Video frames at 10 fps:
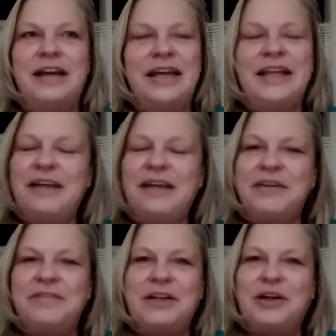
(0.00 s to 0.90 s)
it never
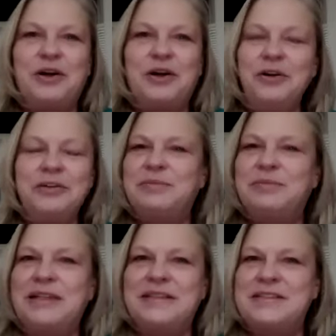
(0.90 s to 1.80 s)
even occurred to
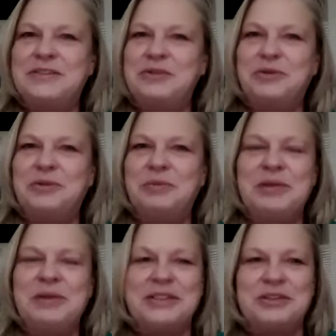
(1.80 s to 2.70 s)
me to
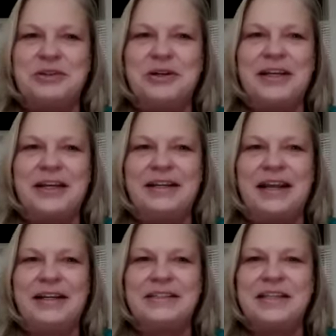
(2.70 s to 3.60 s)
be a surrogate.
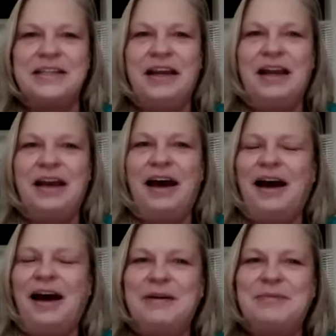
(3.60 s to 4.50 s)
And
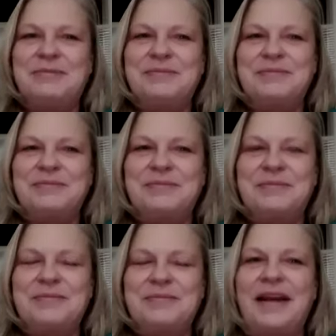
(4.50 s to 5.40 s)
I
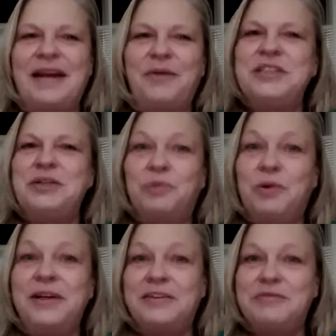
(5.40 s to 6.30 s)
wish it
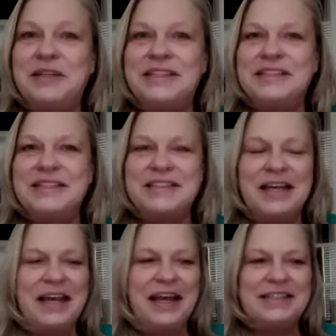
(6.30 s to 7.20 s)
would have, because it's
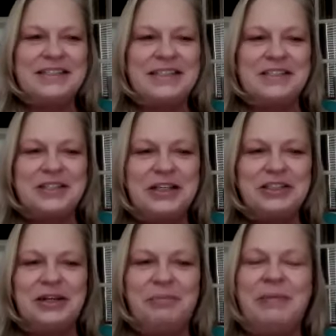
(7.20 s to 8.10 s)
such
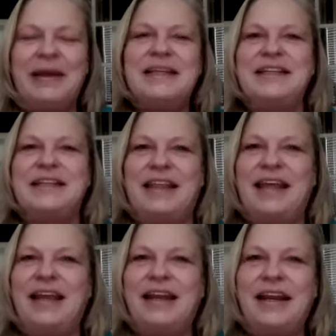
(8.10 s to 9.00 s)
an amazing
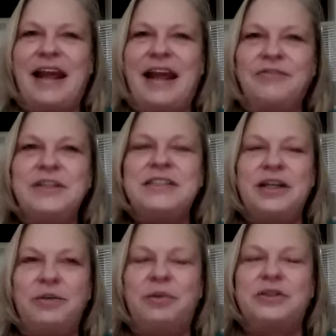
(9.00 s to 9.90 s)
thing. And every
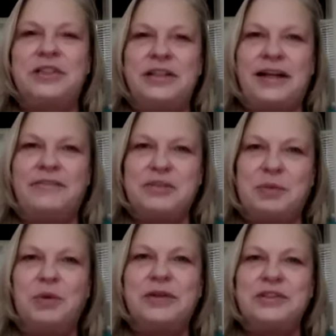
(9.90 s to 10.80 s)
single person that I've
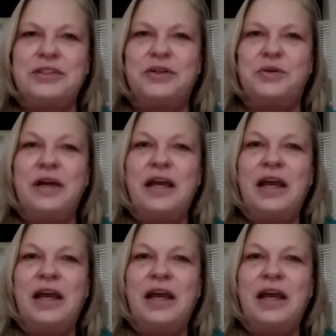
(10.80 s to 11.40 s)
spoken to